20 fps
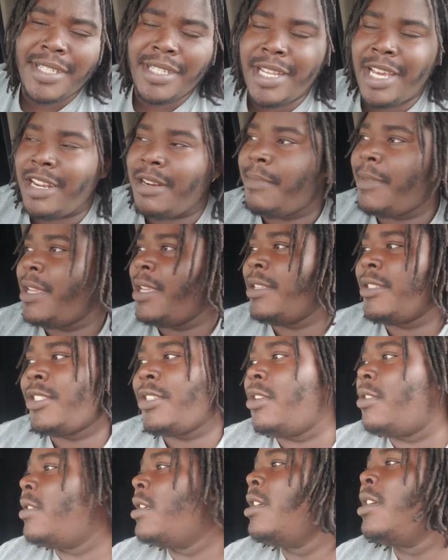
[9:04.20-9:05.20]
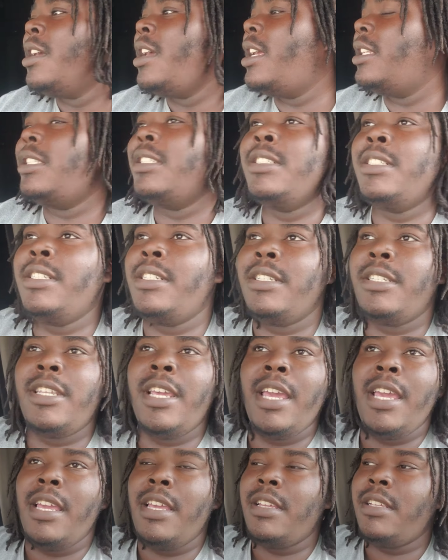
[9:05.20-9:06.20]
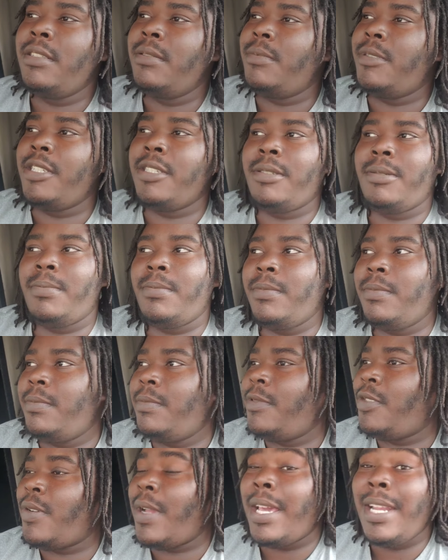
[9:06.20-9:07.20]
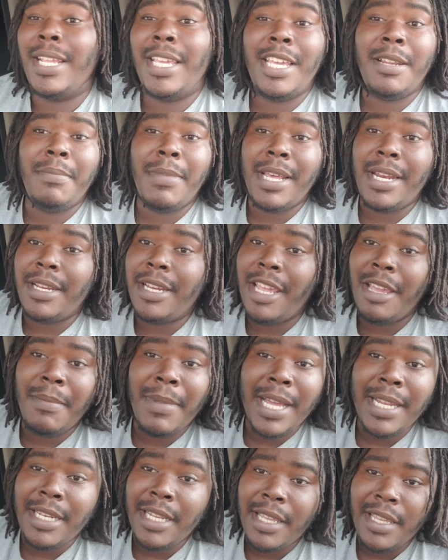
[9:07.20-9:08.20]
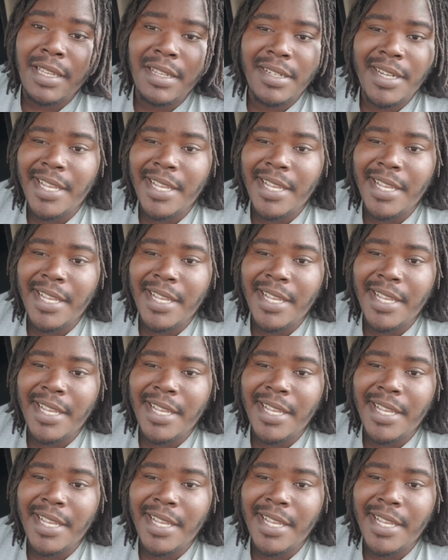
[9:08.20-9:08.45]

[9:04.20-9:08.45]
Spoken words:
you know what I mean? So at the end of the day, just trying to get better day by day.